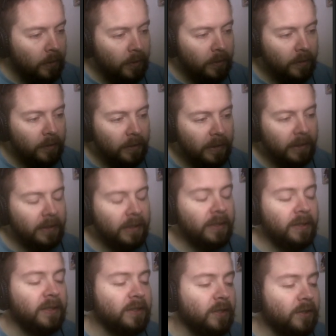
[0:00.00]

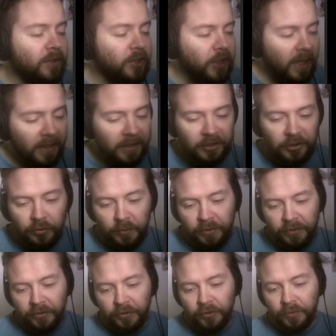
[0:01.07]
The challenge
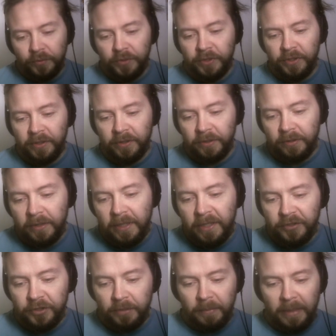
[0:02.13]
with using, hey
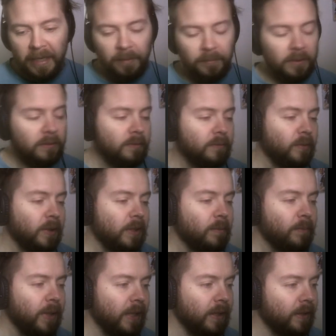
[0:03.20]
Gym Animal, welcome
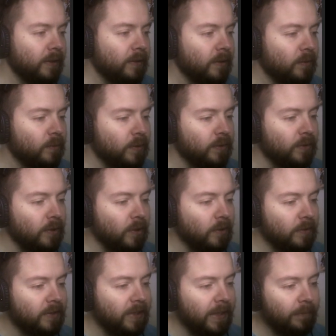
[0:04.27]
back. It was a
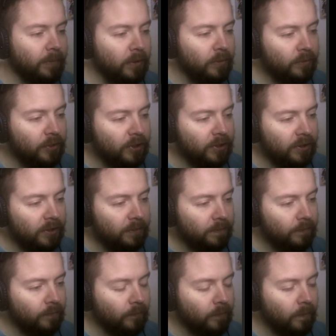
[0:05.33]
long time no see.
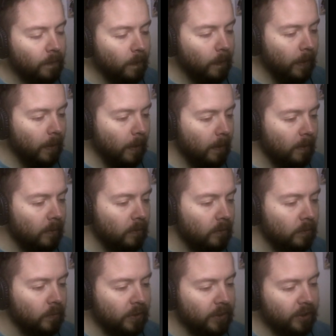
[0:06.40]

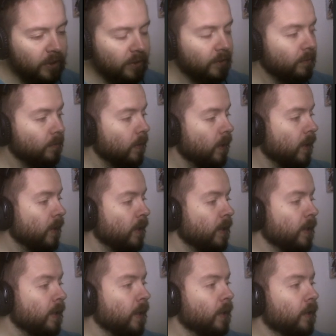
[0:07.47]
What's good?
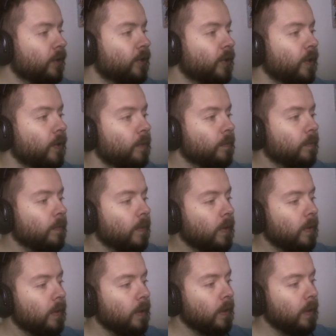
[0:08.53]
So,
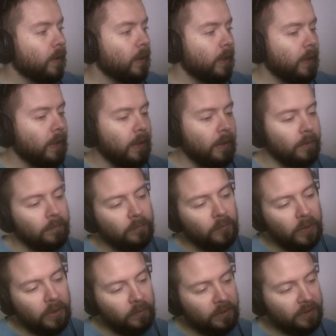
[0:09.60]

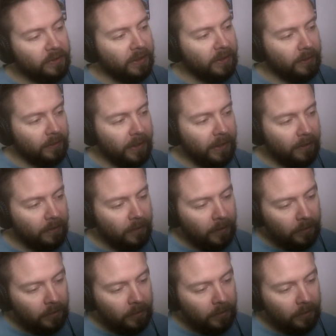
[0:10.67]
what I was saying, yeah.